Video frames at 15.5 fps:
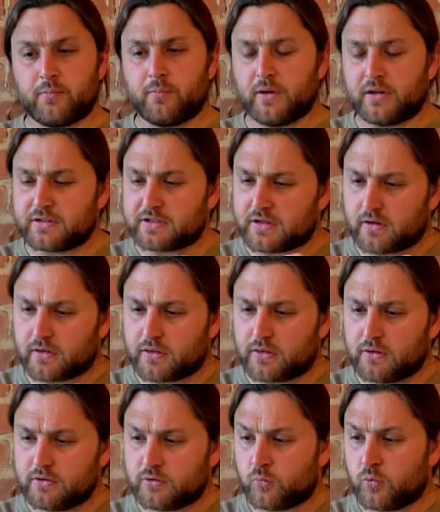But uh,
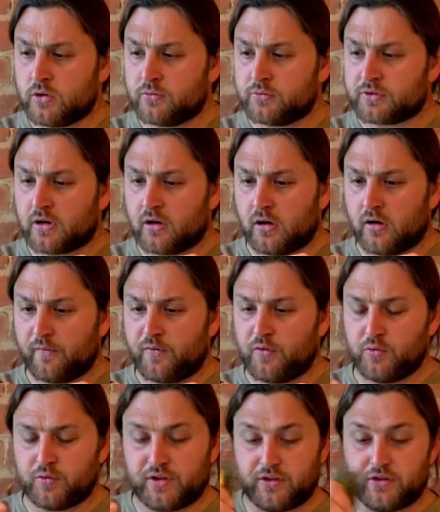those wheels are
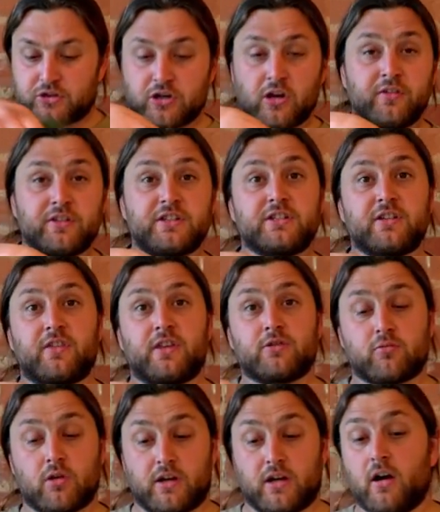filthy. The chances of
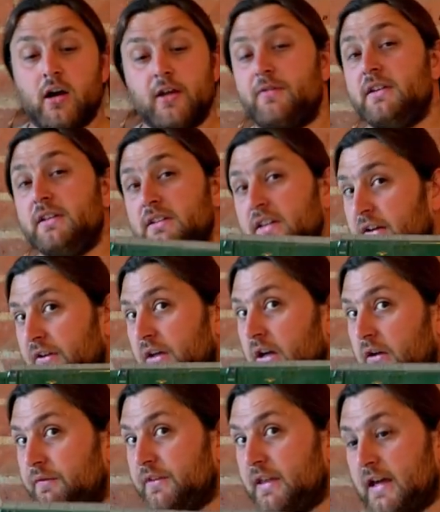this running, I've never
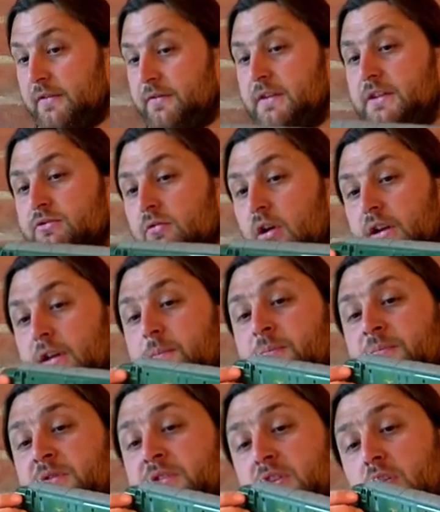had this running,
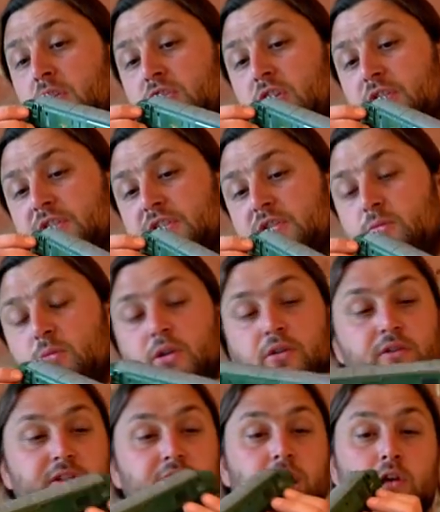so the chances of
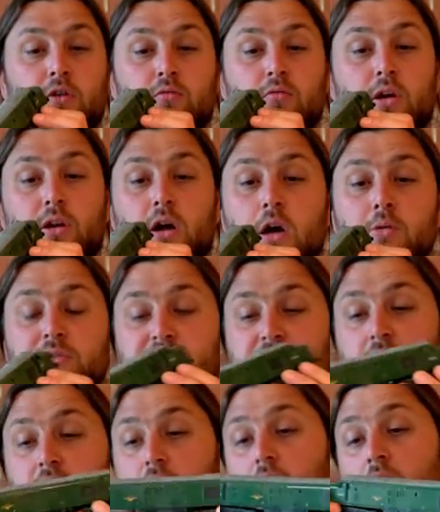whether this is going to run, I would
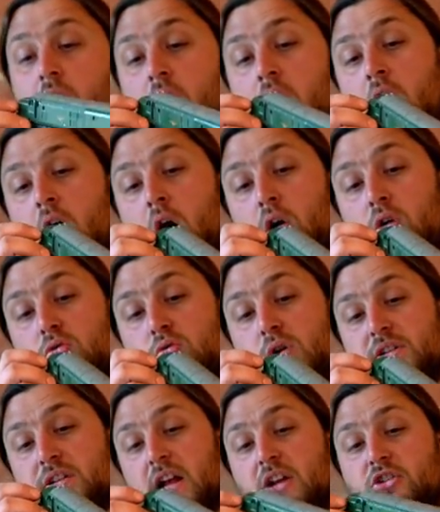say, are
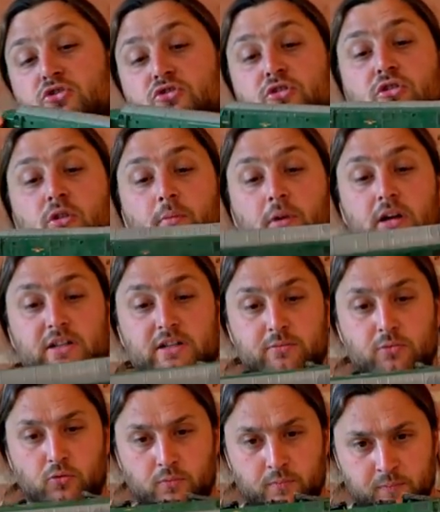quite astronomically
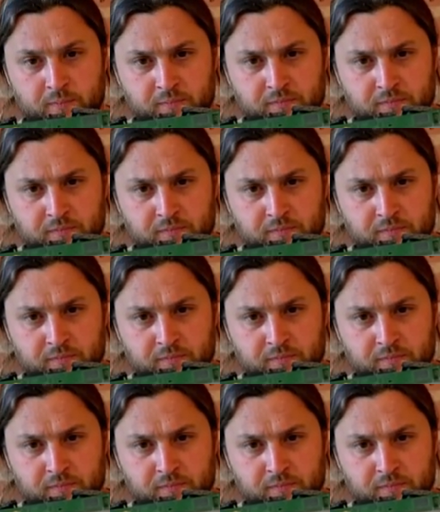small.